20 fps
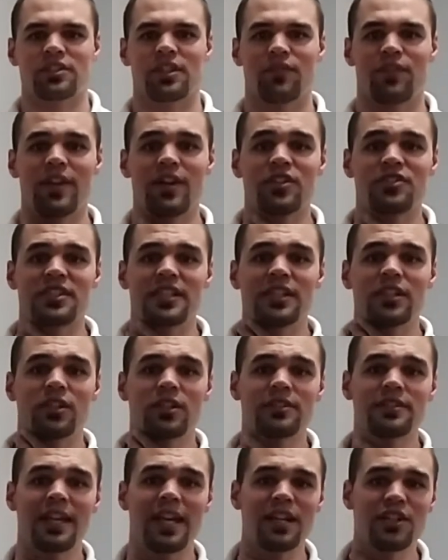If there's
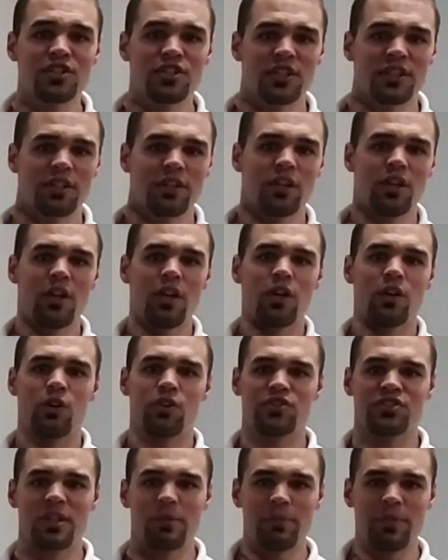irritation or
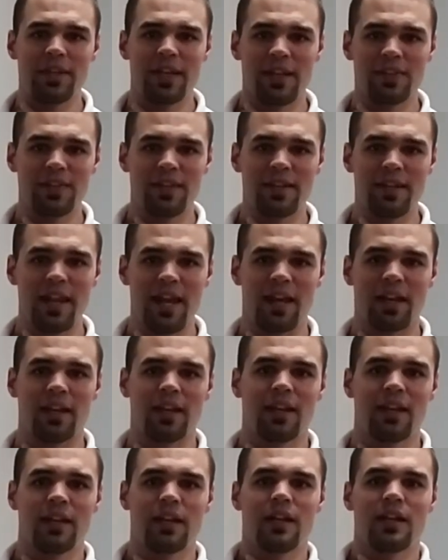something at the
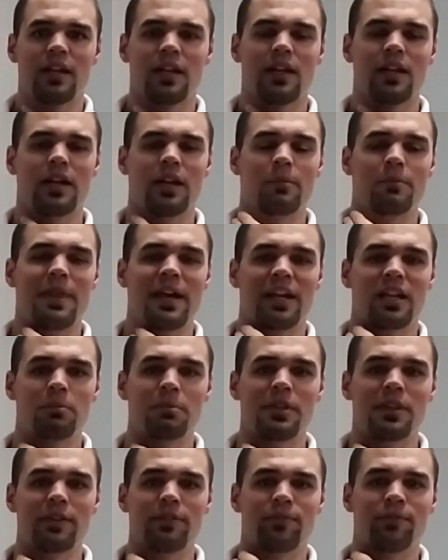neck, that could
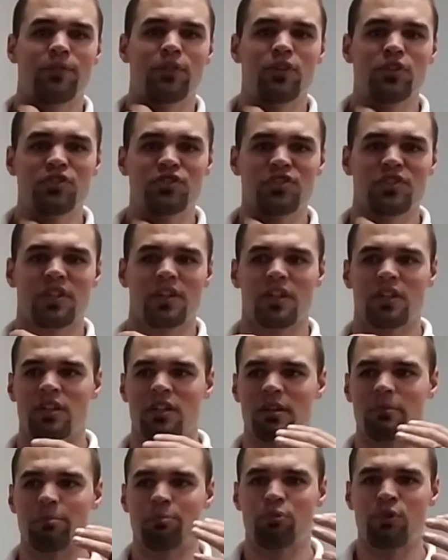be the first
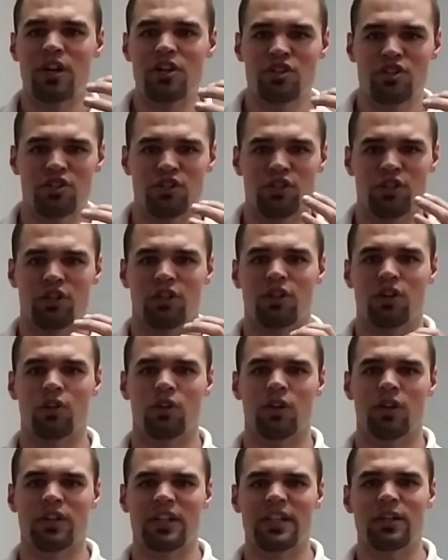compression
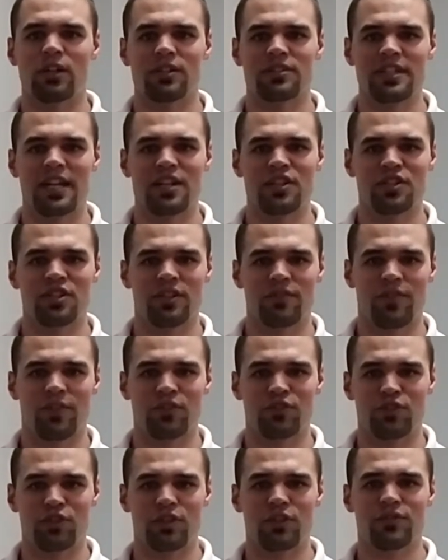or irritation of
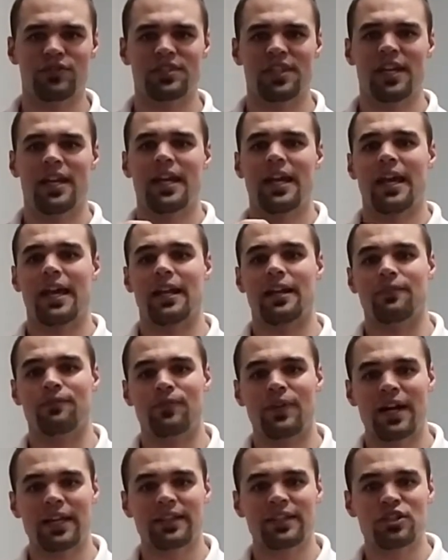the nerves, and it
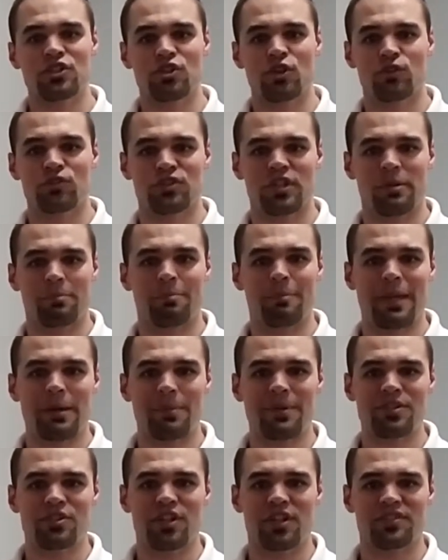finally shows up
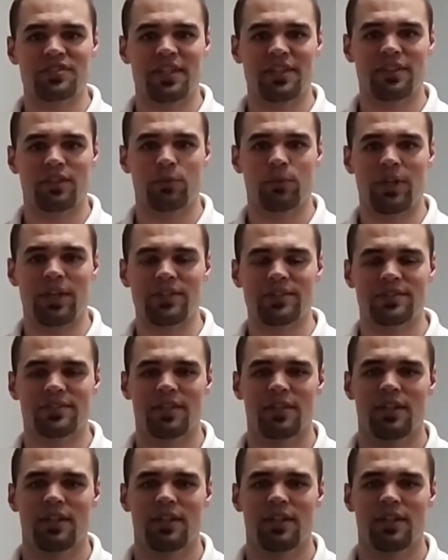maybe just at the wrist.